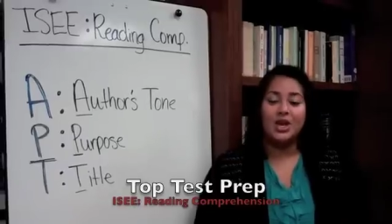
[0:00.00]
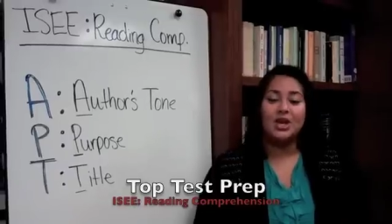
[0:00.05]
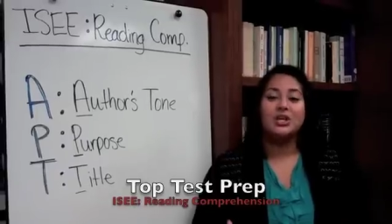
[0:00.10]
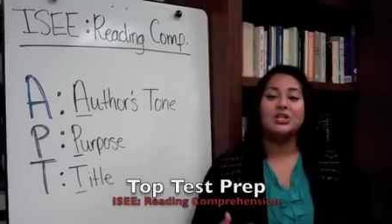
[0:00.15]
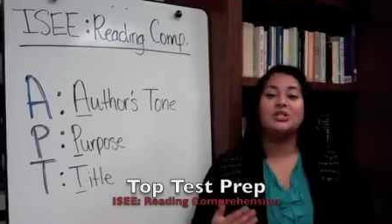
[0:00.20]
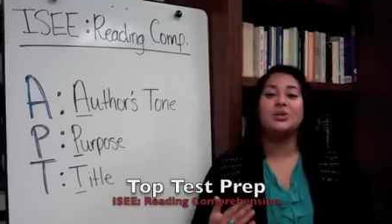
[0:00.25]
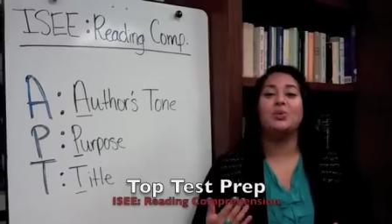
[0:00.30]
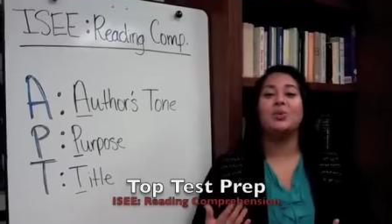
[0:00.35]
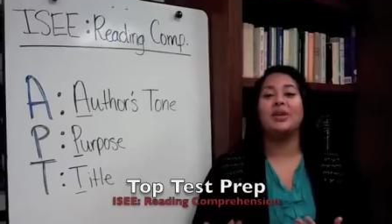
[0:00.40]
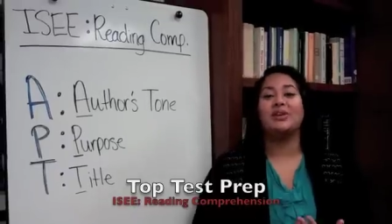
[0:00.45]

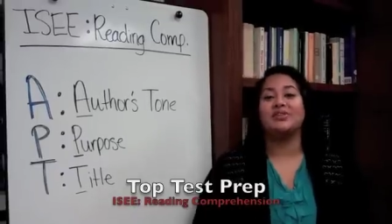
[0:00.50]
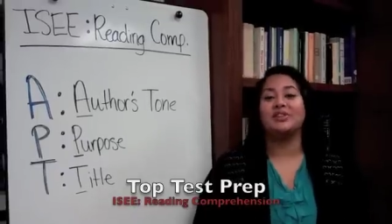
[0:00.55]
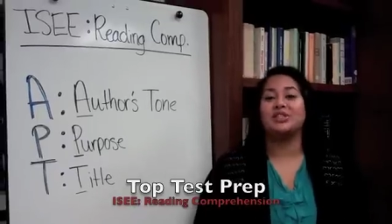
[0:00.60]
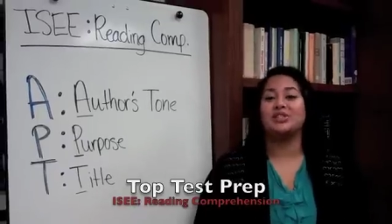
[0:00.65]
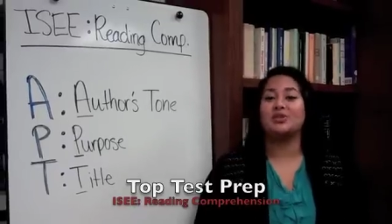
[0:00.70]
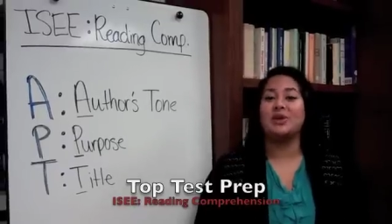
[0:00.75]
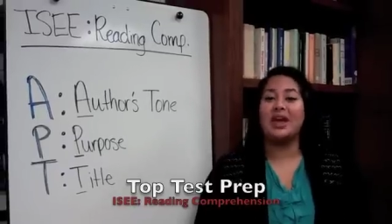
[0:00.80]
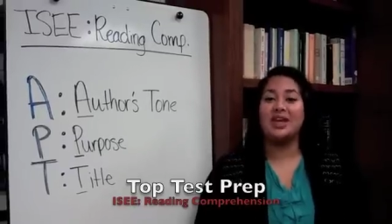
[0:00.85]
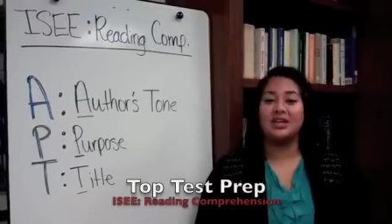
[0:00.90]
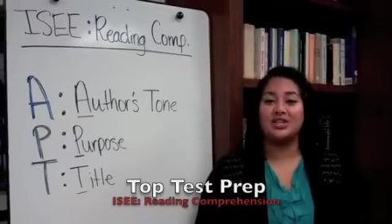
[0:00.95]
So we have a
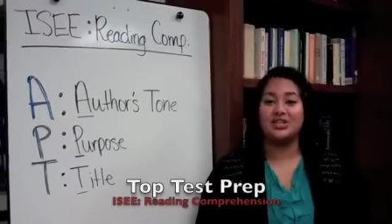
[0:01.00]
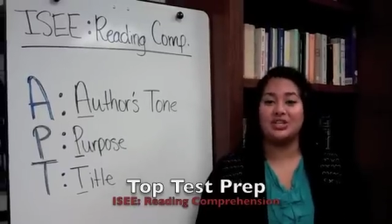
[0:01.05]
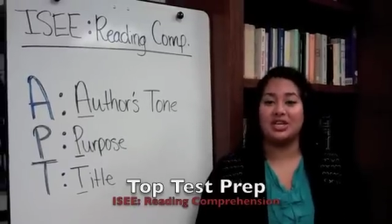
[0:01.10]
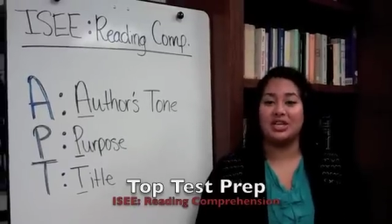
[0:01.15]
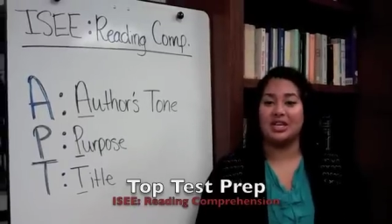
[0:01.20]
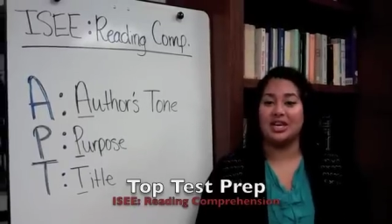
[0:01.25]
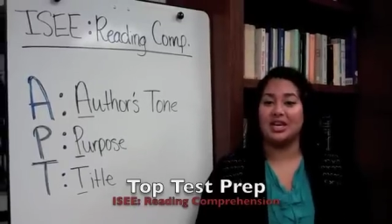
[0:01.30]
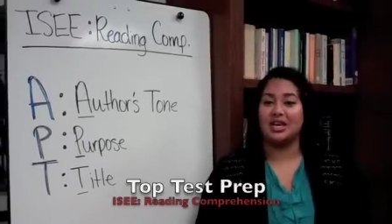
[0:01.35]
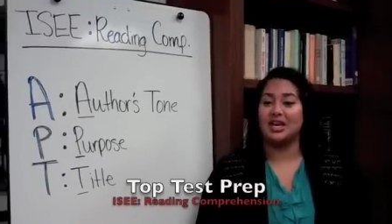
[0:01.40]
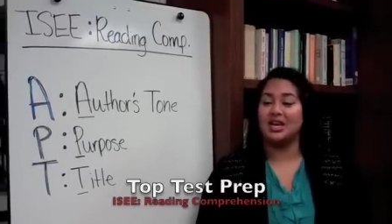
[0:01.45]
strategy
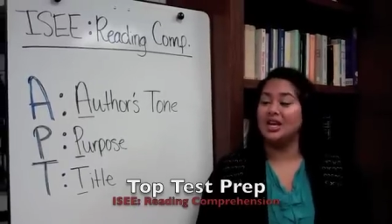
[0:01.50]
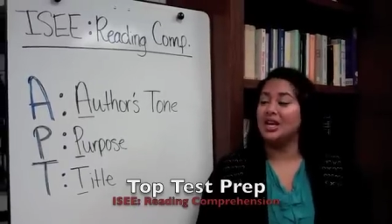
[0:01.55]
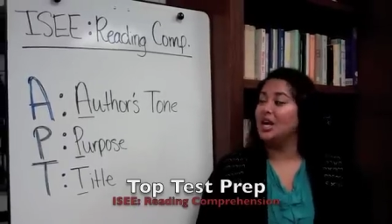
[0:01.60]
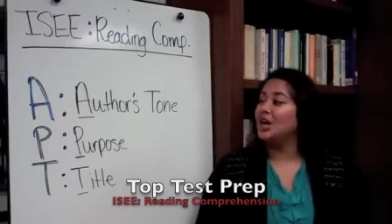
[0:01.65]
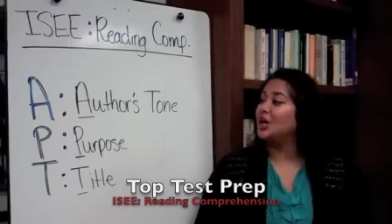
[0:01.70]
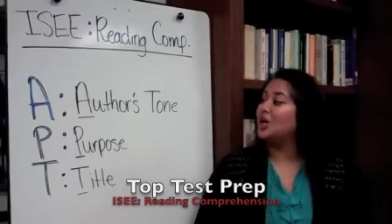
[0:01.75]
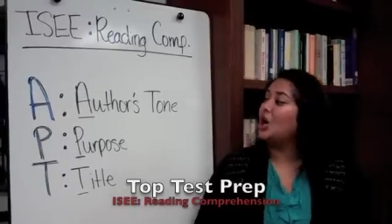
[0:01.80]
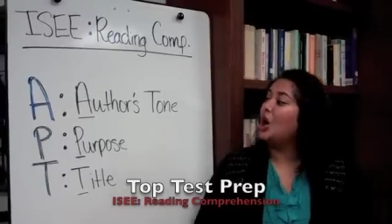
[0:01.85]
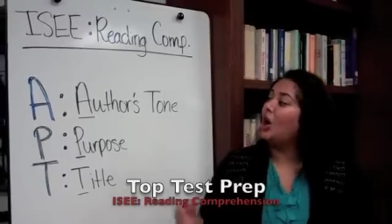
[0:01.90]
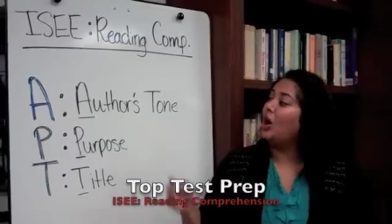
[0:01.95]
here
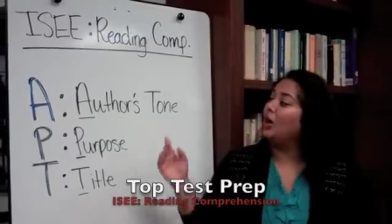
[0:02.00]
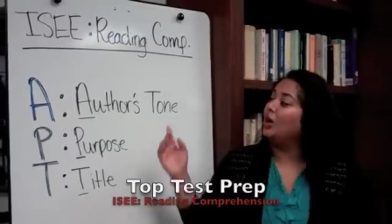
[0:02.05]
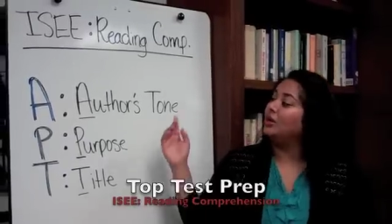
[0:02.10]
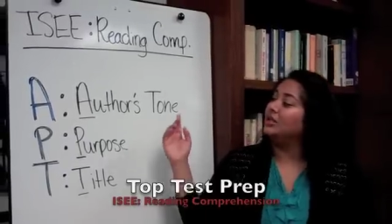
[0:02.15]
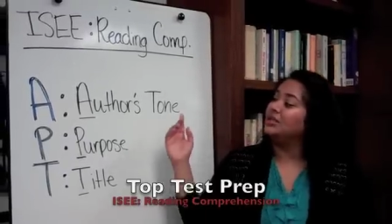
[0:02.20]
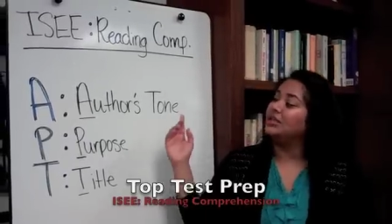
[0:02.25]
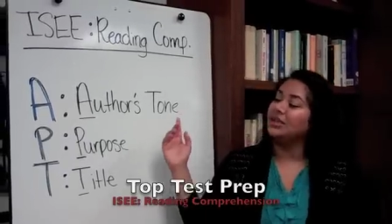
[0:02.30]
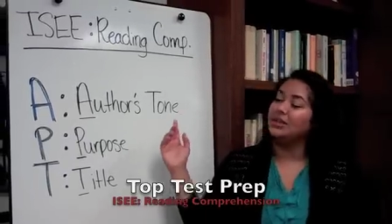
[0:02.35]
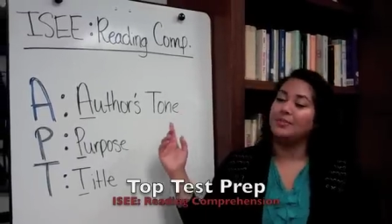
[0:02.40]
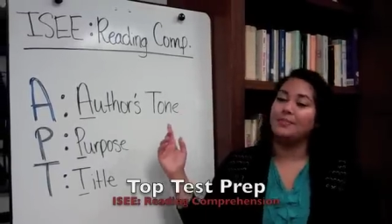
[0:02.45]

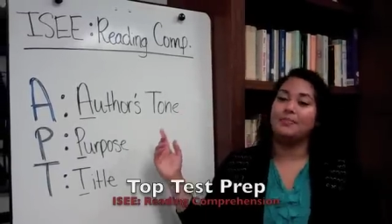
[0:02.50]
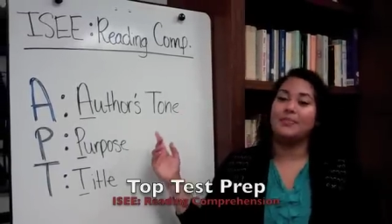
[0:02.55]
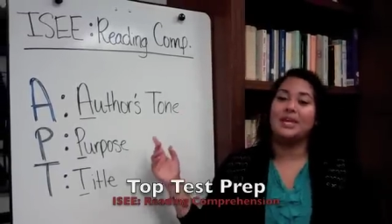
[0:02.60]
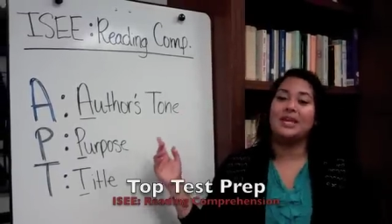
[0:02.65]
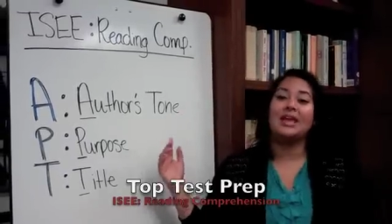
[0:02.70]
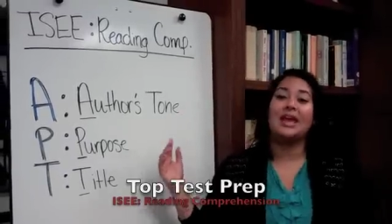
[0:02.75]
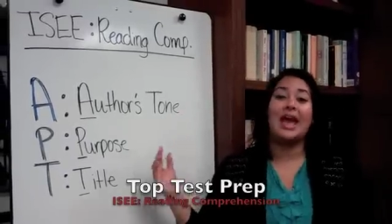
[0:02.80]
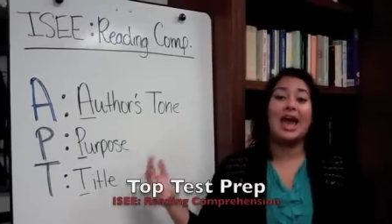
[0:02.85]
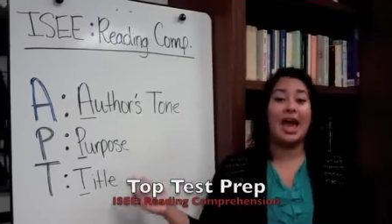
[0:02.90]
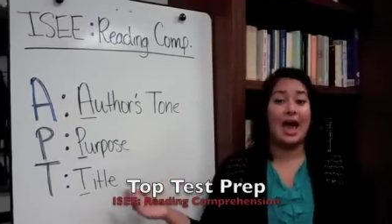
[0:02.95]
called
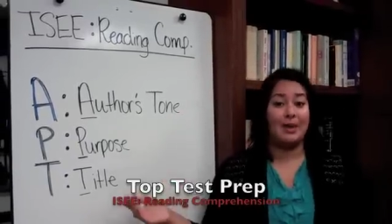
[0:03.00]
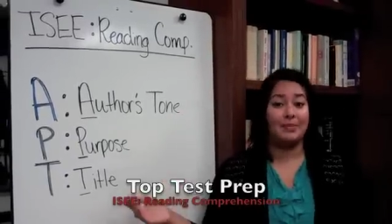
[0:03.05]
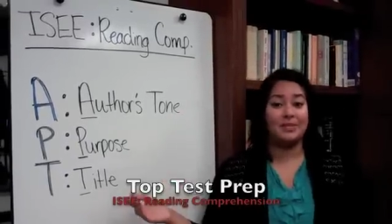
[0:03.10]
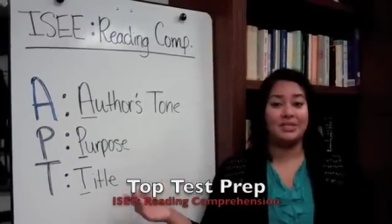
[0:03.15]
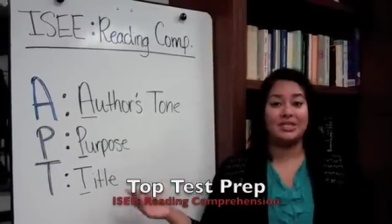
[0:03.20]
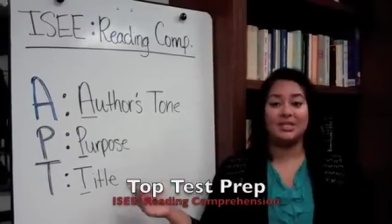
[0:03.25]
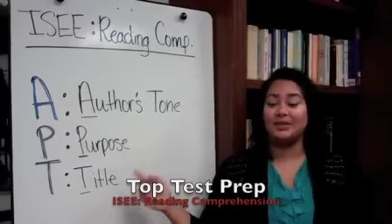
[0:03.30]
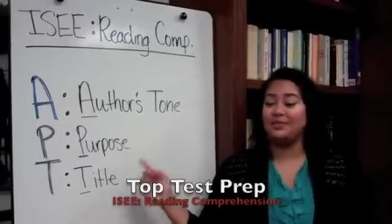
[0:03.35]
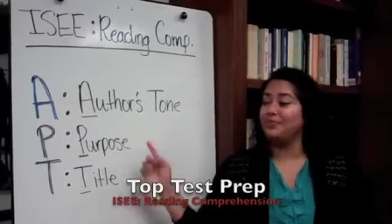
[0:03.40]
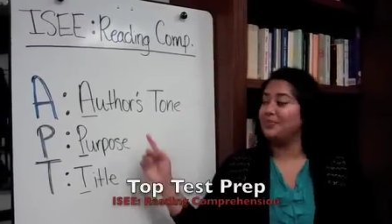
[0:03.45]
Be
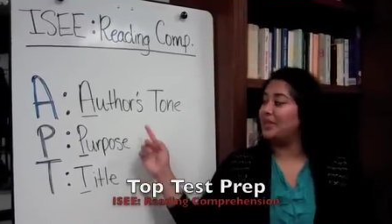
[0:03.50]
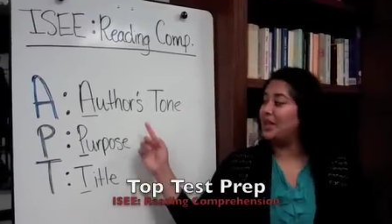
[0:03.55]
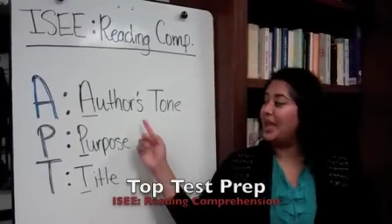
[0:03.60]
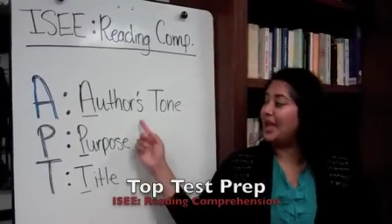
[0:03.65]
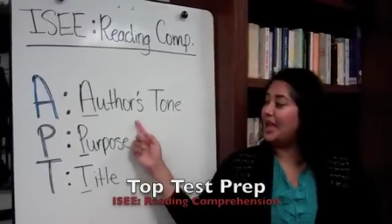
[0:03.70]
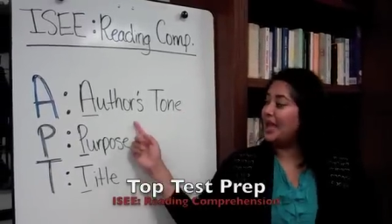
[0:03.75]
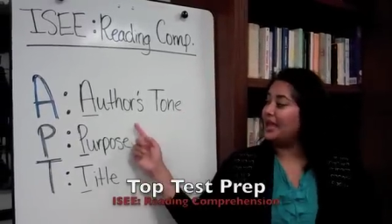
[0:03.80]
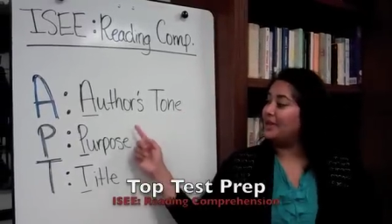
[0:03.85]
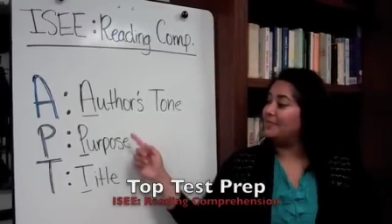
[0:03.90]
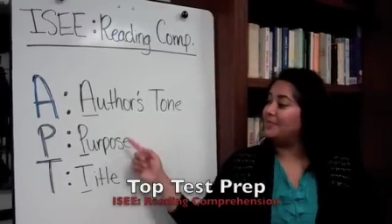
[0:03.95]
Apt,
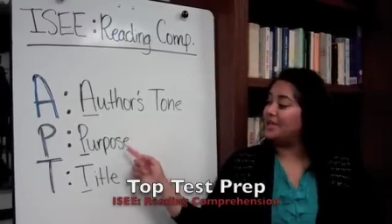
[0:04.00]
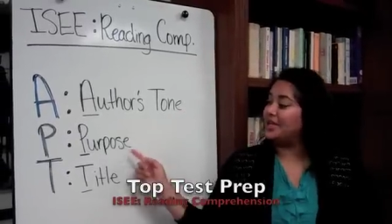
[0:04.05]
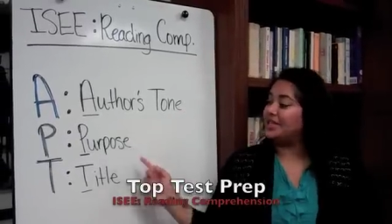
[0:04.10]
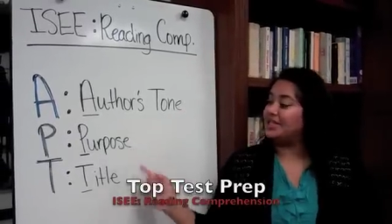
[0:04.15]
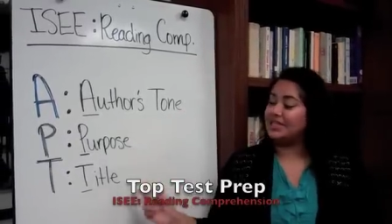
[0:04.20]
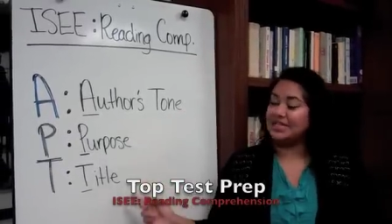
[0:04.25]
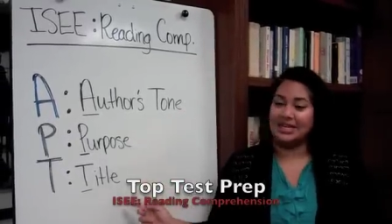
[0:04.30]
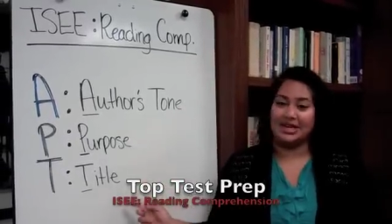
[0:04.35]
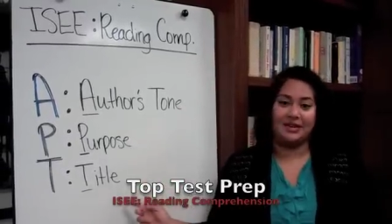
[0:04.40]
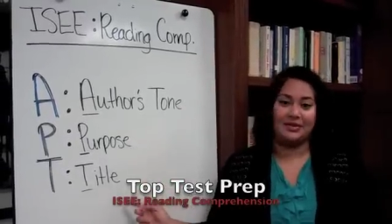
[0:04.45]

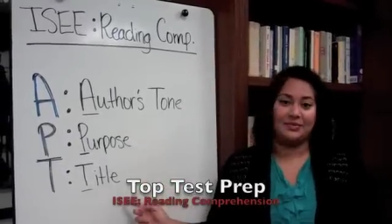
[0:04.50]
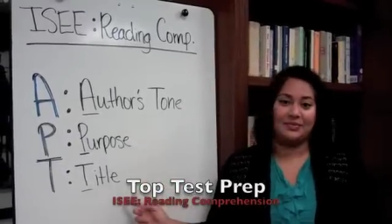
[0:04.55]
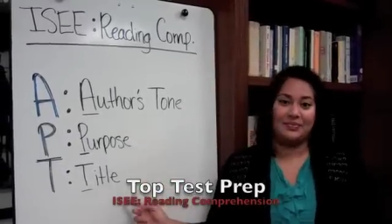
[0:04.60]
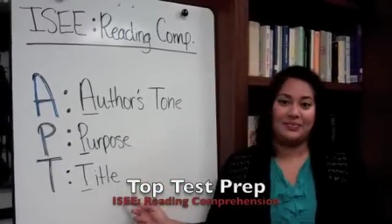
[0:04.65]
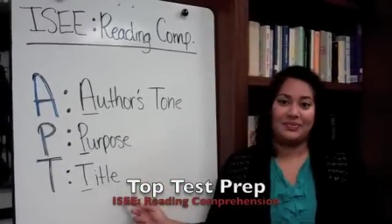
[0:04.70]
A-P-T.